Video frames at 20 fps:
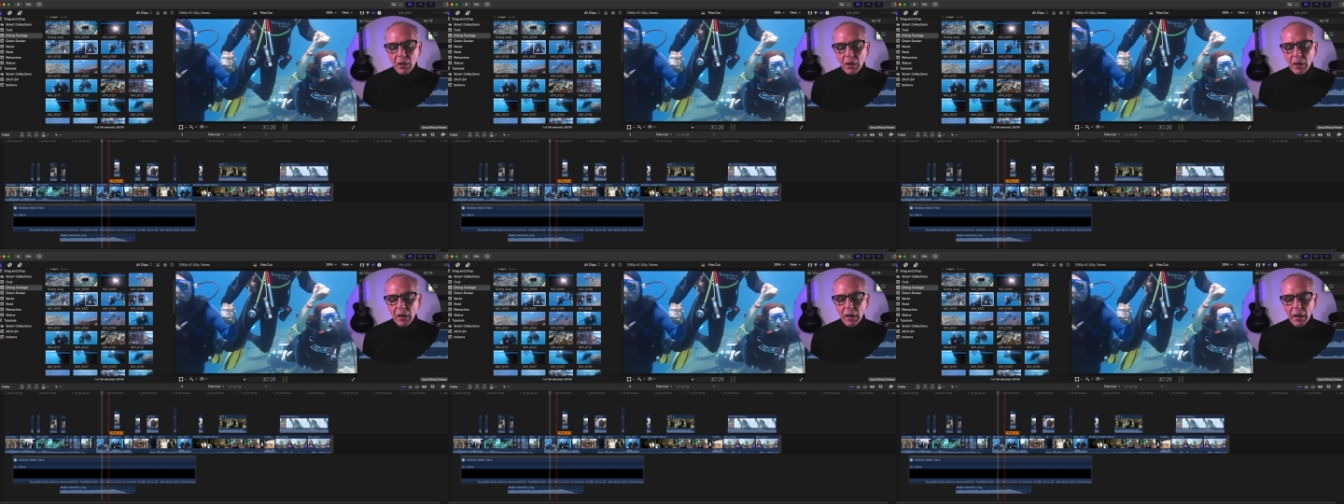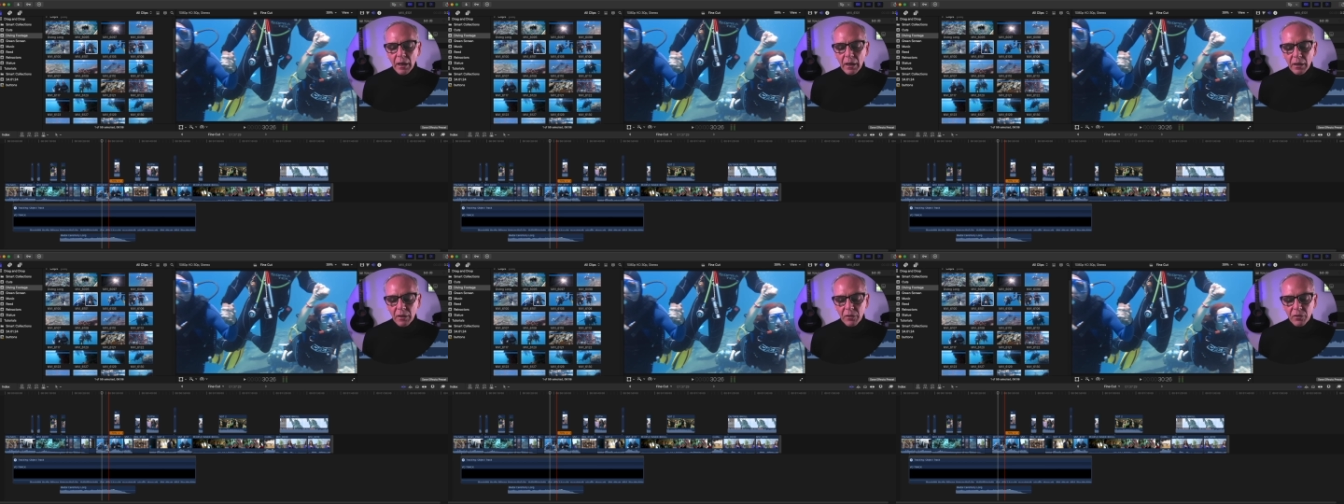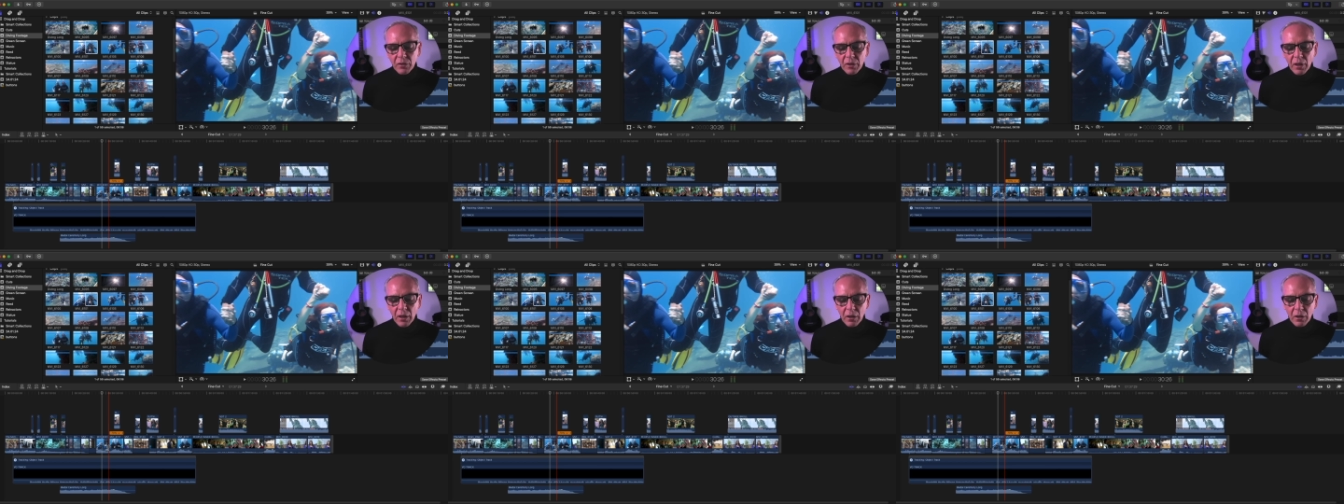and it's
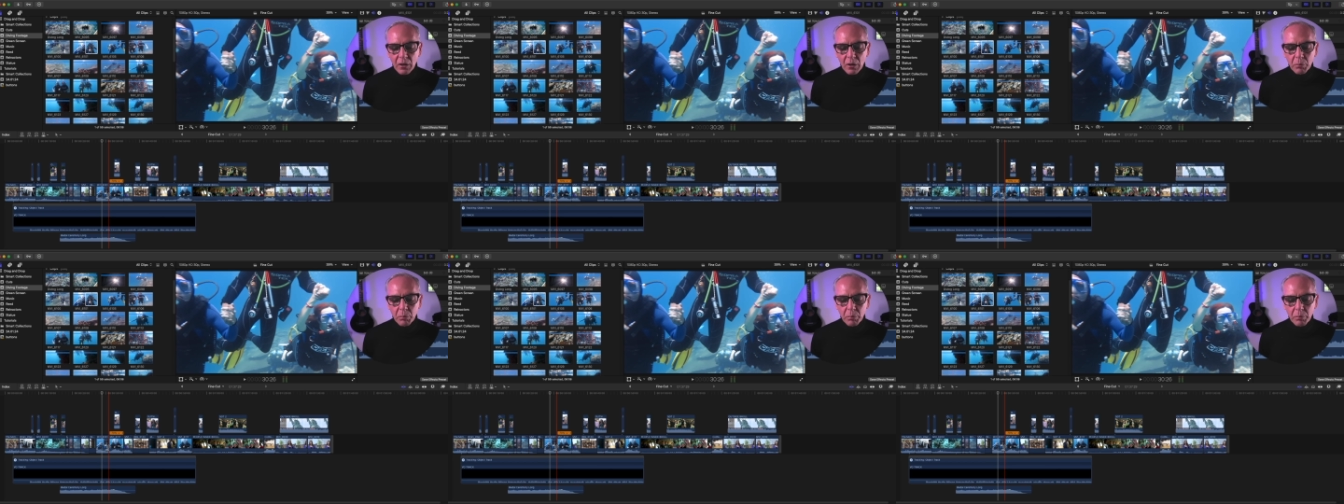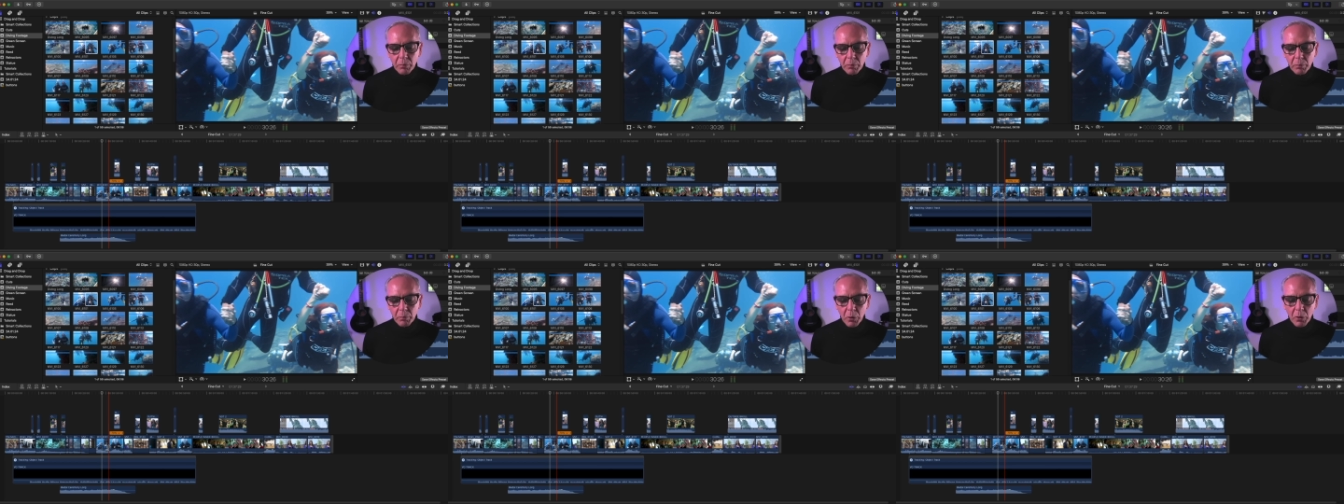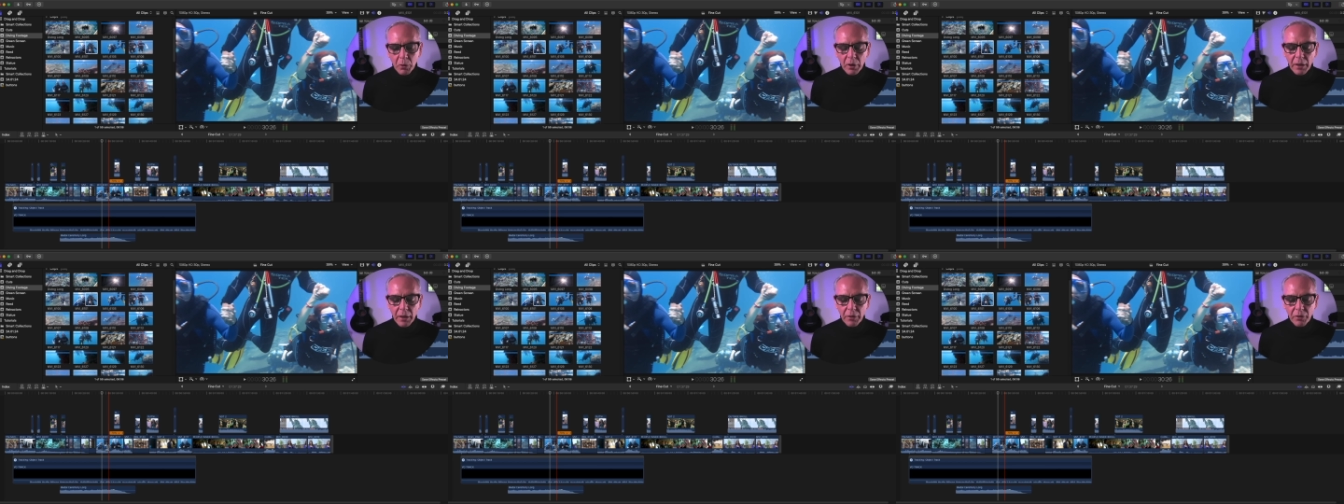not going to pull
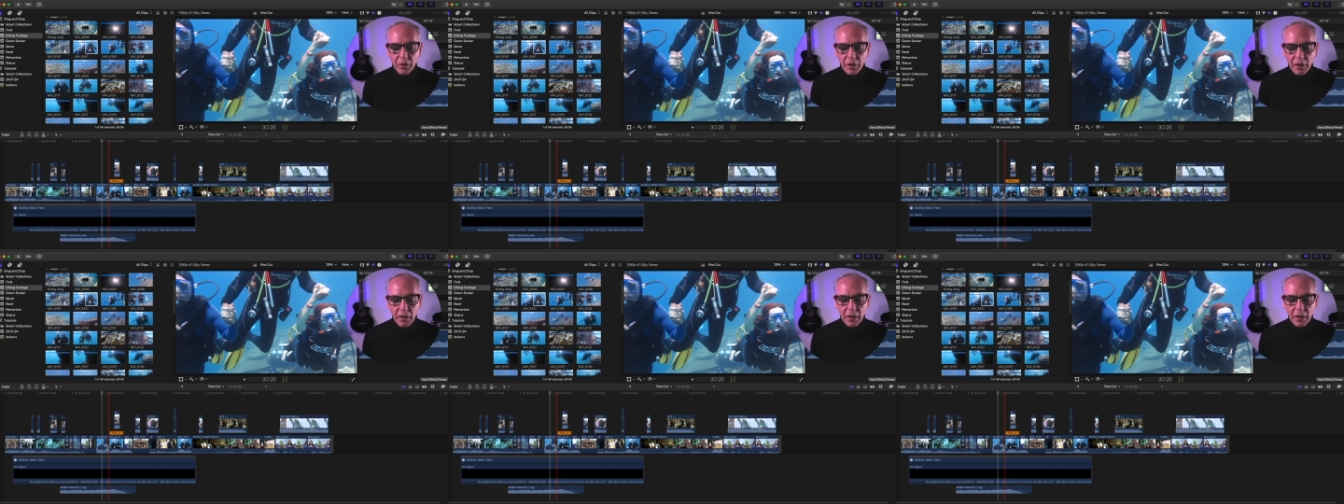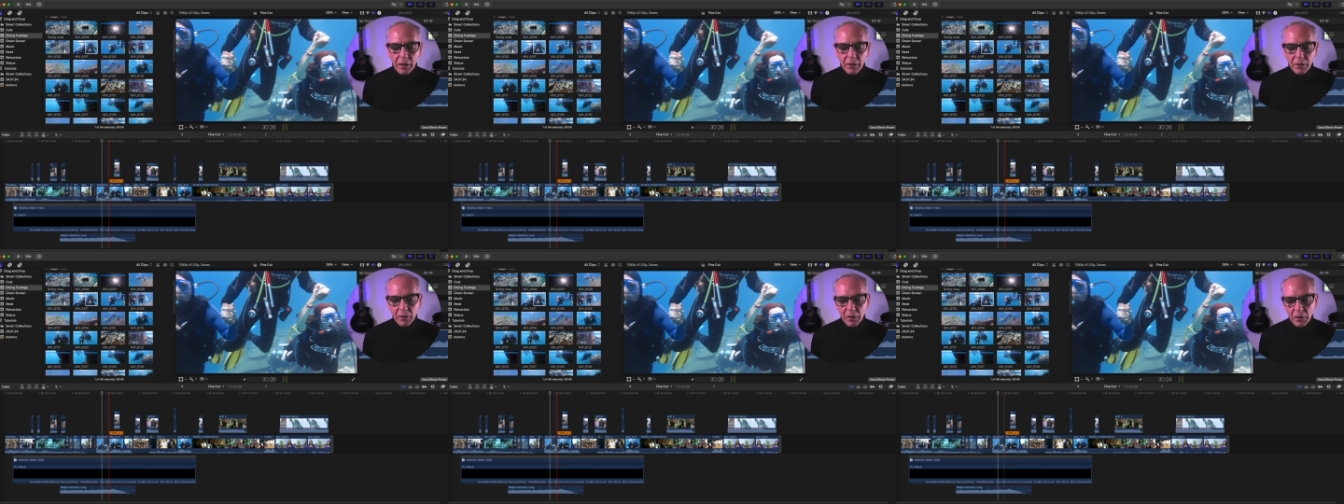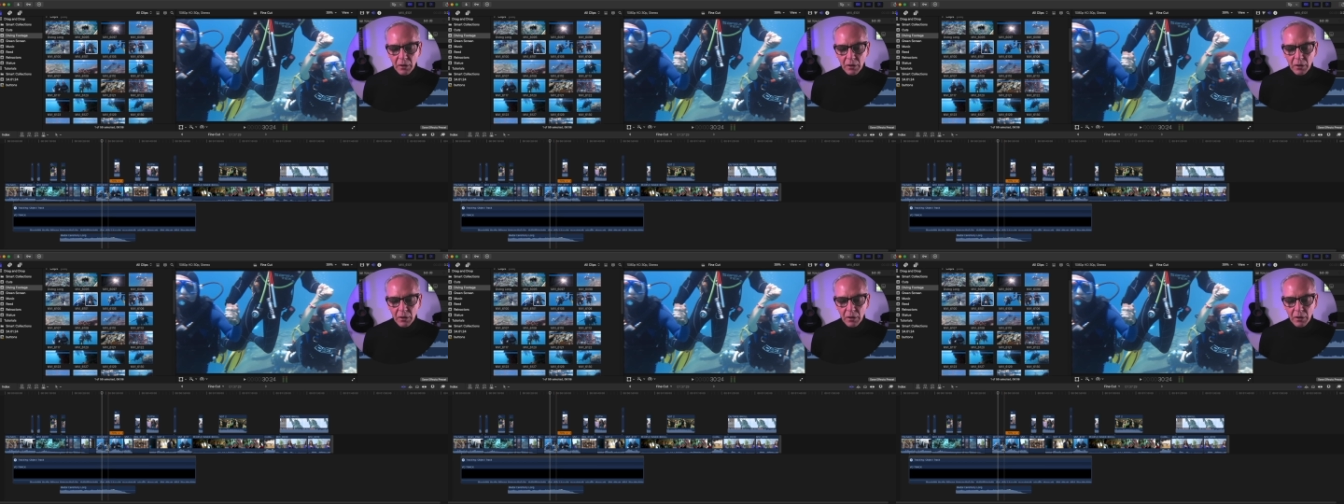anything in.